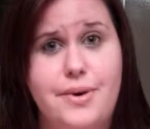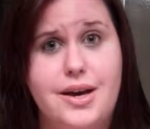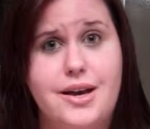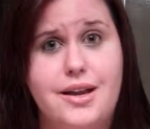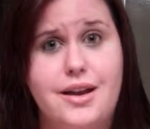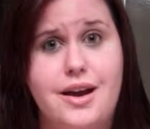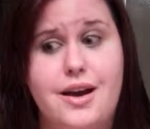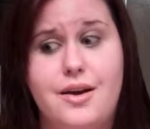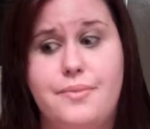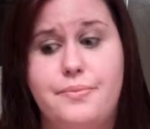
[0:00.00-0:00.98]
But
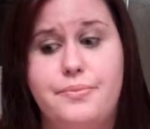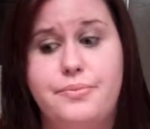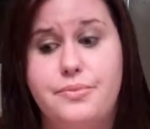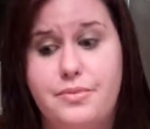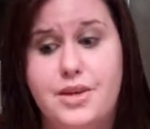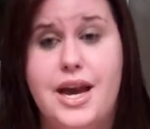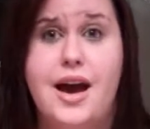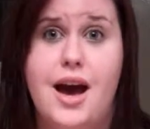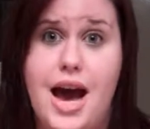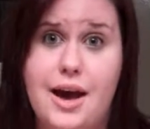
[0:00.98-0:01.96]
um,
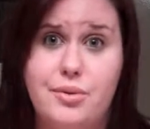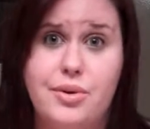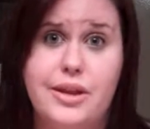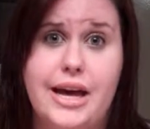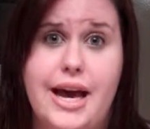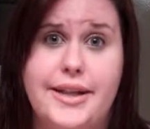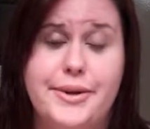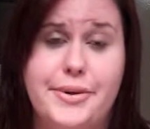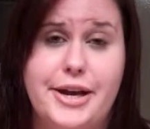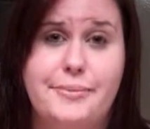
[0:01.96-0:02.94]
yeah, I really
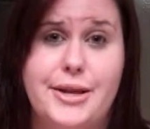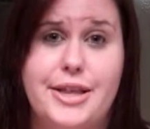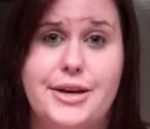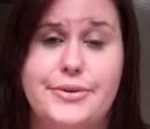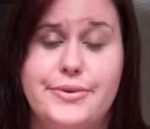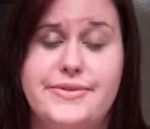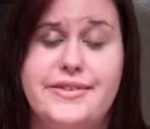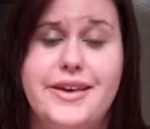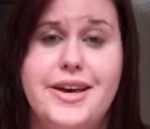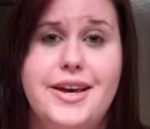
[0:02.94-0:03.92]
highly recommend those.